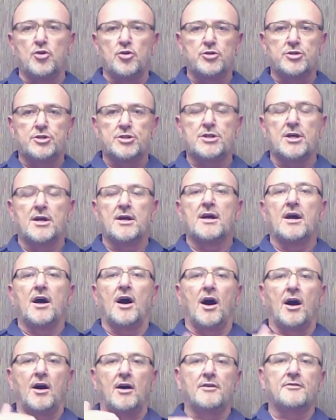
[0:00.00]
roots
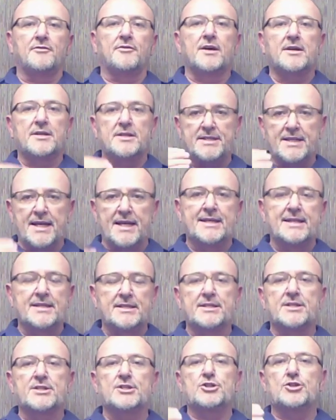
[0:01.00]
of
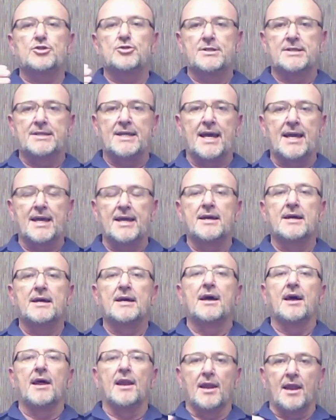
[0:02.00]
sicknesses today
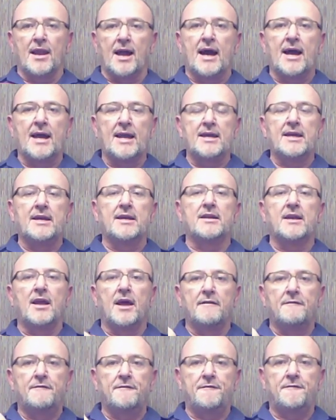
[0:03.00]
lie in
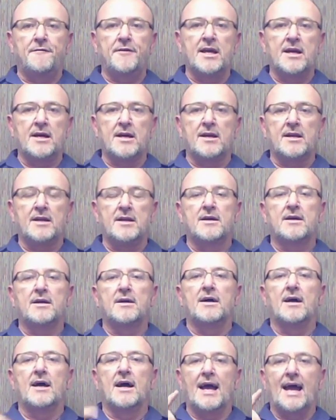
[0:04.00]
fear,
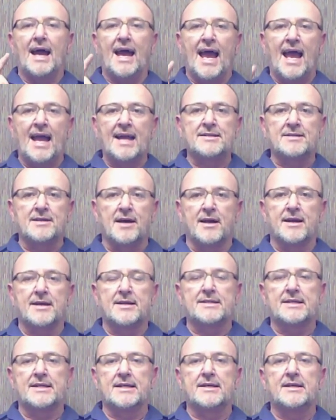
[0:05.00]

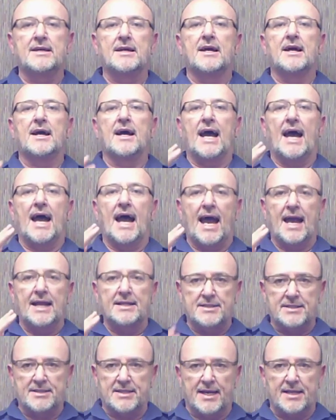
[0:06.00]
anxiety
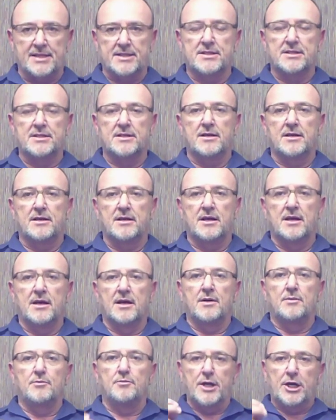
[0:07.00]
and stress.
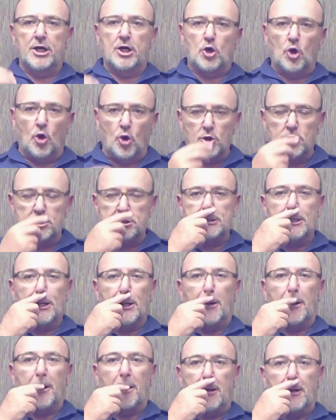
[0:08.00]
Because
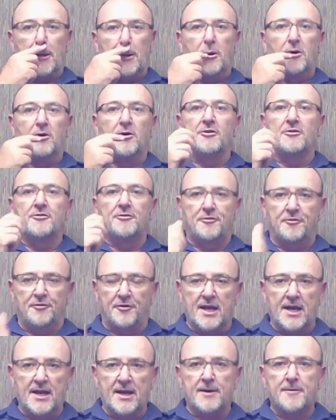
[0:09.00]
you
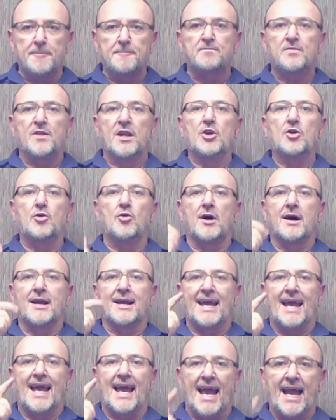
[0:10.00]
fear, you
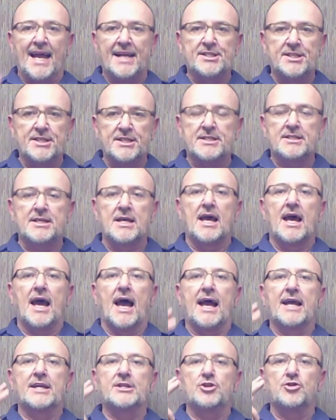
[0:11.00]
are anxious
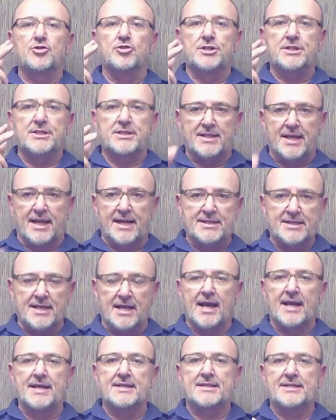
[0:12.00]
and you stress.
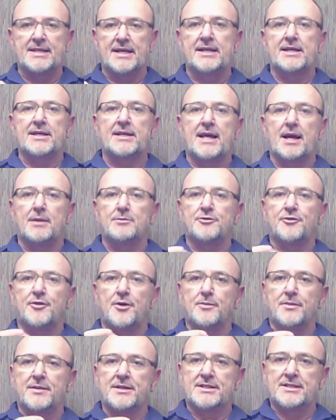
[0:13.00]
And I said it comes
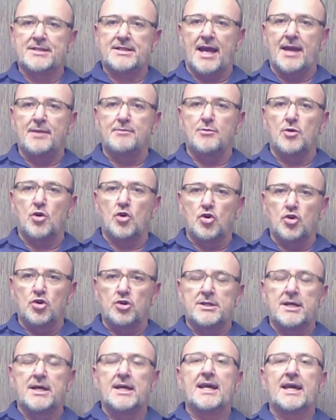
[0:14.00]
from the same
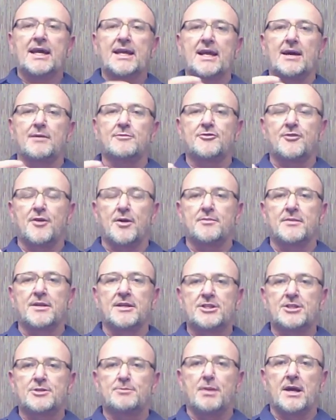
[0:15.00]
root. It comes from
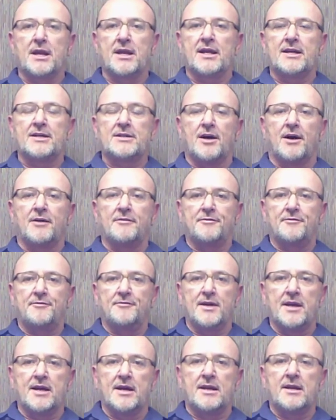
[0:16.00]
the spirit of
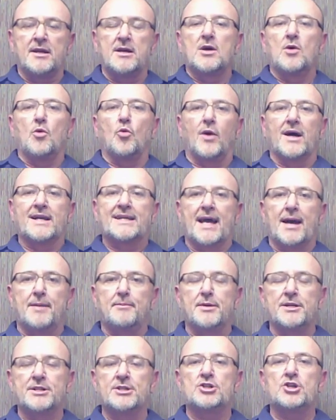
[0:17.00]
fear. What
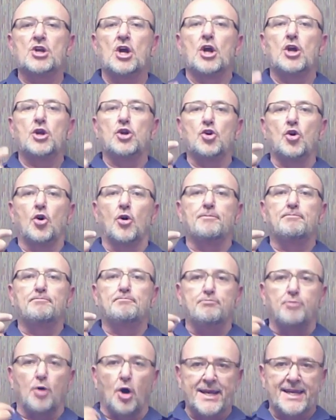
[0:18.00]
happens? Your
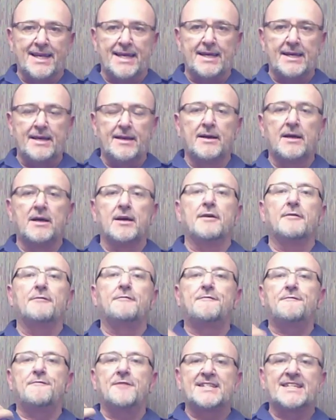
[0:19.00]
body
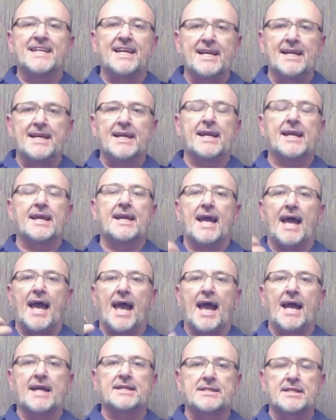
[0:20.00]
physically
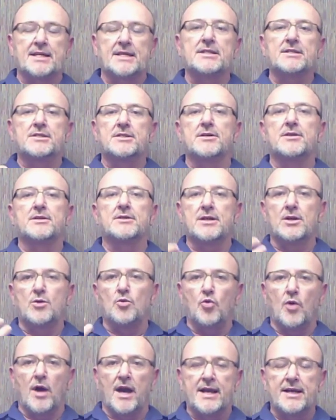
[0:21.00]
reacts in
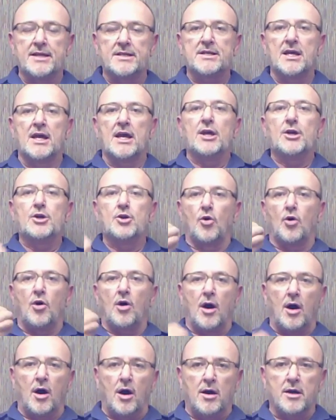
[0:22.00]
certain ways.
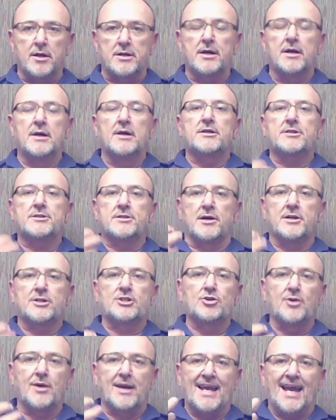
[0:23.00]
Your heart
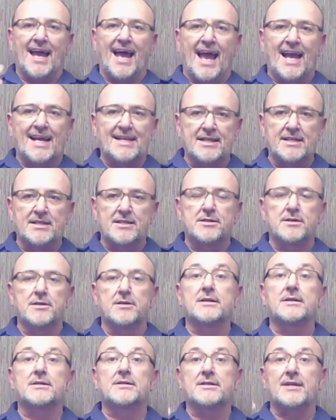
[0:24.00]
starts to react in
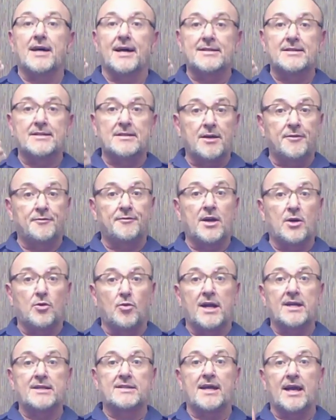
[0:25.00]
certain
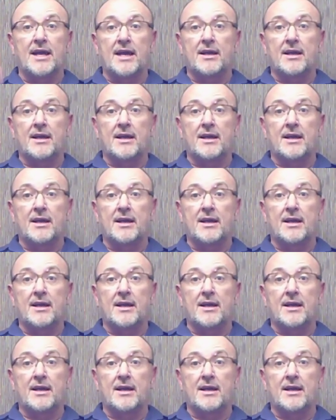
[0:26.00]
scientific ways.